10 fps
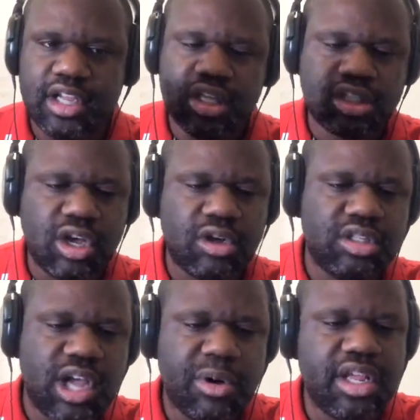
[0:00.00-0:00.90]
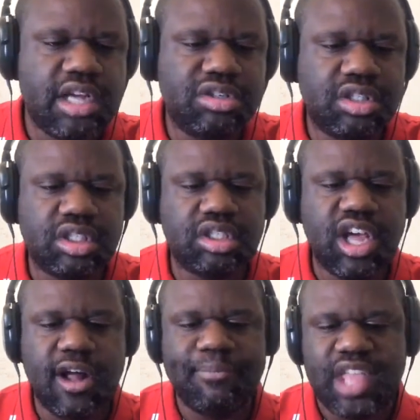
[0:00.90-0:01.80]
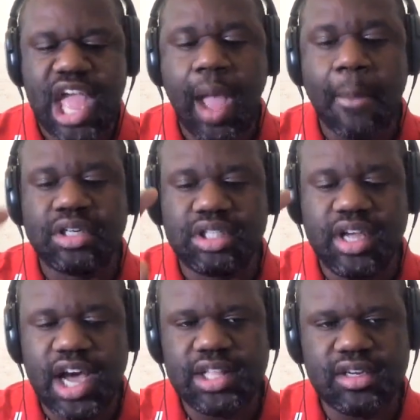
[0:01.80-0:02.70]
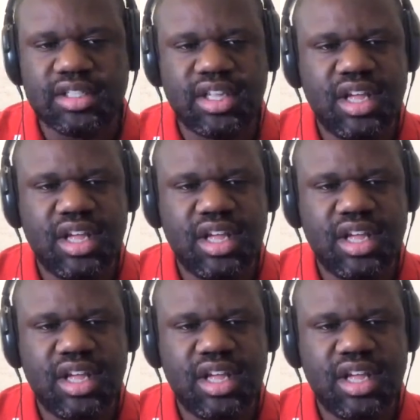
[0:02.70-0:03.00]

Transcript: So I want to introduce to some and present to others